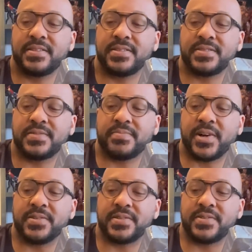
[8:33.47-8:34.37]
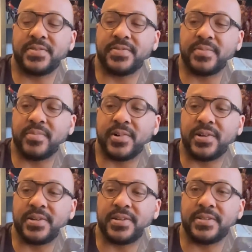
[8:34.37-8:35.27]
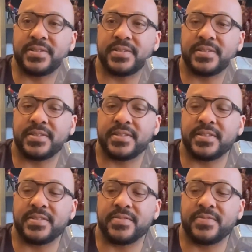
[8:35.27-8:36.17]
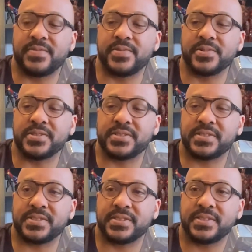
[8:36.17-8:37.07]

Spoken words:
smarts over brawn and force